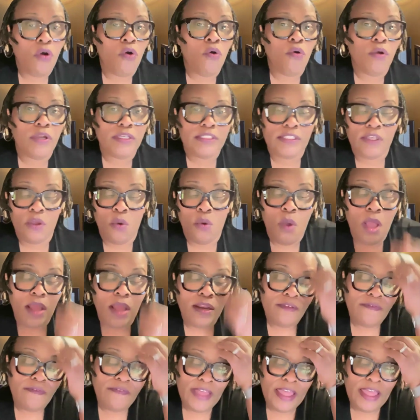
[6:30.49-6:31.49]
or as a
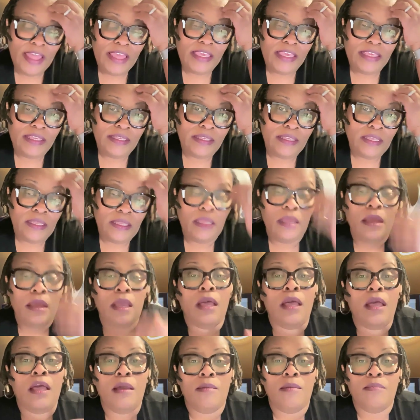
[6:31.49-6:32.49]
qualifying
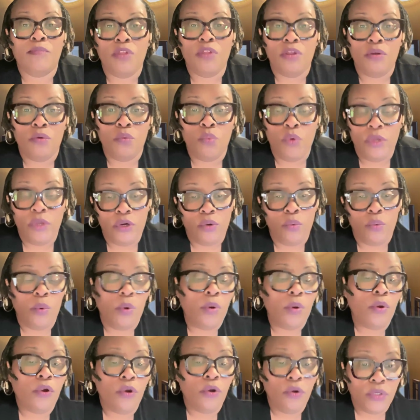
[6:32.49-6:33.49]

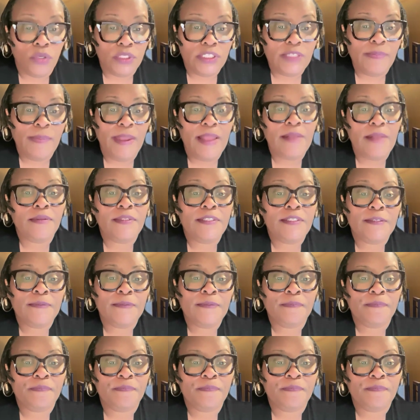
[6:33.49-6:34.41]
widower or spouse.